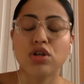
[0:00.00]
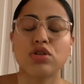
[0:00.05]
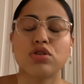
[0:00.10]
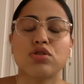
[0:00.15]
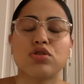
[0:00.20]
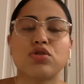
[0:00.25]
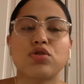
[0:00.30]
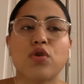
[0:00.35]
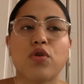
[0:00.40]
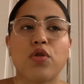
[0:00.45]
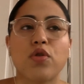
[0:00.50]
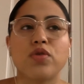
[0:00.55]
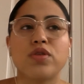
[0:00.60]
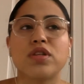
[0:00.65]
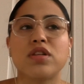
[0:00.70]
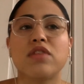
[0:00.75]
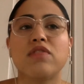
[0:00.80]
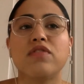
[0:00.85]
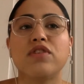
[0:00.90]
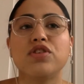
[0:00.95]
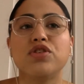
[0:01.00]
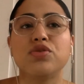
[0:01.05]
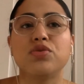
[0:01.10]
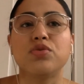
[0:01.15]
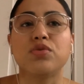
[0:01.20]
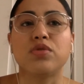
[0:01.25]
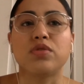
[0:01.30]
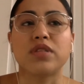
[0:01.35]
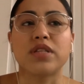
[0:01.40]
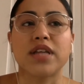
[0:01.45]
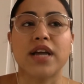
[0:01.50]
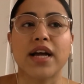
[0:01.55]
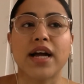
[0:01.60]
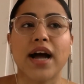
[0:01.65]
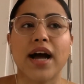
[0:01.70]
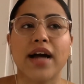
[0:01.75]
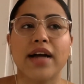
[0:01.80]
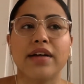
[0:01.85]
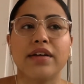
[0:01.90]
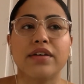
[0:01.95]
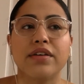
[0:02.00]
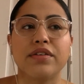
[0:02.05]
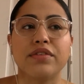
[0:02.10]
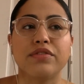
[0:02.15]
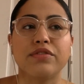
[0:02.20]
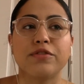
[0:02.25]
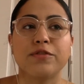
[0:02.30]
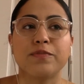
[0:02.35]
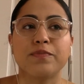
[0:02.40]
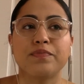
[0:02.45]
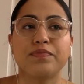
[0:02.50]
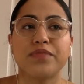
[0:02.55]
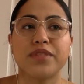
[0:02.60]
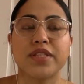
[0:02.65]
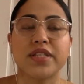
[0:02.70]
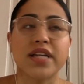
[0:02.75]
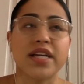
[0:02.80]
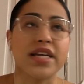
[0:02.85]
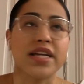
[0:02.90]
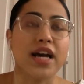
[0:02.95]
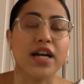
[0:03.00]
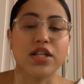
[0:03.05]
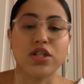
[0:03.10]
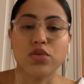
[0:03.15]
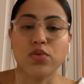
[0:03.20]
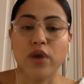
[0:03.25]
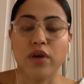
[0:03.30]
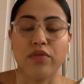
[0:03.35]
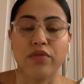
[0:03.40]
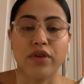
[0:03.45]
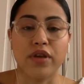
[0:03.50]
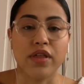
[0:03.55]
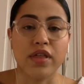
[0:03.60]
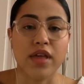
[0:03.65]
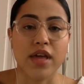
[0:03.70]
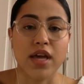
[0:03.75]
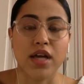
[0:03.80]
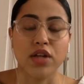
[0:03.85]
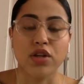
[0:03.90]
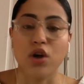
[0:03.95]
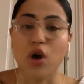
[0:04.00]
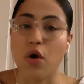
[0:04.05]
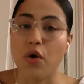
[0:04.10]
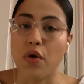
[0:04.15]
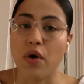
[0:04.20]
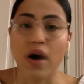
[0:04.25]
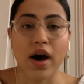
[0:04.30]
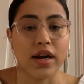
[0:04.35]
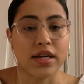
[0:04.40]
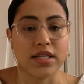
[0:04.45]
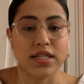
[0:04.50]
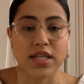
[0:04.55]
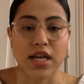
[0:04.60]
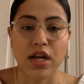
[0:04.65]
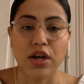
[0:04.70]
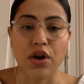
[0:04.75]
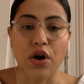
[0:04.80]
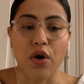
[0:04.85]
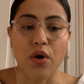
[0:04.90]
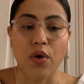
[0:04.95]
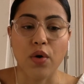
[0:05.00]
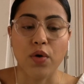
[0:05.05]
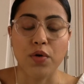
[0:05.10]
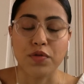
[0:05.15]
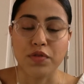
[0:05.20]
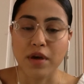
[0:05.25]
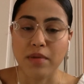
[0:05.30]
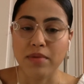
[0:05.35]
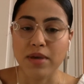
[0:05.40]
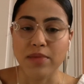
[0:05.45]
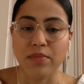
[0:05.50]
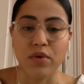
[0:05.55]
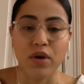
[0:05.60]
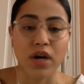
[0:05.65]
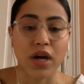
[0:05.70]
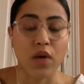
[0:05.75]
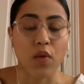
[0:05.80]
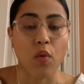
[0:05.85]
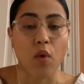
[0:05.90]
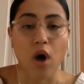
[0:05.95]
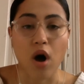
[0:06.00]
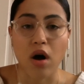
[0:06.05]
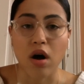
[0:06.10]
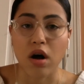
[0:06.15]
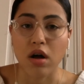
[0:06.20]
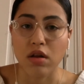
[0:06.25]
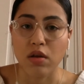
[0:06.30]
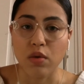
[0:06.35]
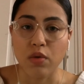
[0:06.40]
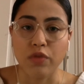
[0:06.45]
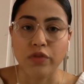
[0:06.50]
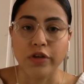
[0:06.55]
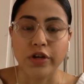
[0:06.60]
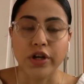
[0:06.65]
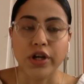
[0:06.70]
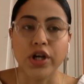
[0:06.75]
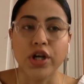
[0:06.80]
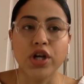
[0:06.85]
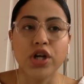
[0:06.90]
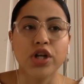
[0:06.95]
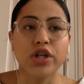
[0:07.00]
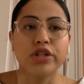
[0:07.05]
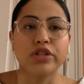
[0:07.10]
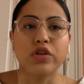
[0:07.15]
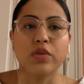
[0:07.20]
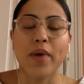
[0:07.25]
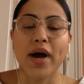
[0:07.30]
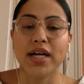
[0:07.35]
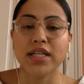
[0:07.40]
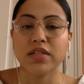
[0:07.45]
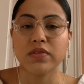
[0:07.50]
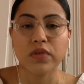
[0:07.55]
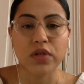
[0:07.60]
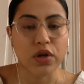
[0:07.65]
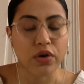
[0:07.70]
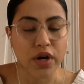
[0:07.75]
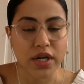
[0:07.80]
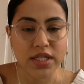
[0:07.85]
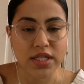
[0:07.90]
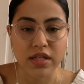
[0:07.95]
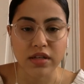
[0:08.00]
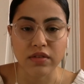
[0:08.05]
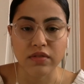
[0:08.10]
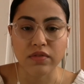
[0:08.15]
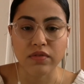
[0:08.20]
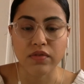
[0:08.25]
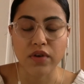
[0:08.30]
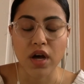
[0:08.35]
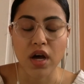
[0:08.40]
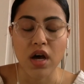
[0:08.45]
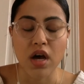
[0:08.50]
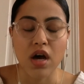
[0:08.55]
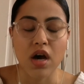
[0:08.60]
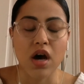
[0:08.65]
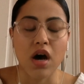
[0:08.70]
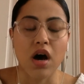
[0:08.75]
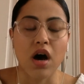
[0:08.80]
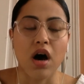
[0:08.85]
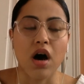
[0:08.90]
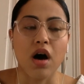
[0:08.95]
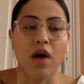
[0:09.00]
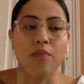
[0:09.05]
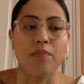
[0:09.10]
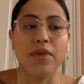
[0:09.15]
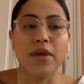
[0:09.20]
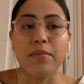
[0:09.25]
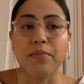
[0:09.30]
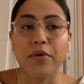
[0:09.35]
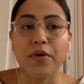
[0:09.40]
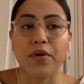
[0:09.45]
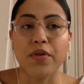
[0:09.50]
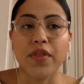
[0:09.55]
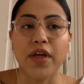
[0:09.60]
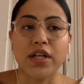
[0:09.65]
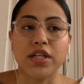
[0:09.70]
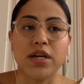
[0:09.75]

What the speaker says: So those individuals that kind of say yes to everything, don't know how to say no, that people can walk all over. So passive aggressive people that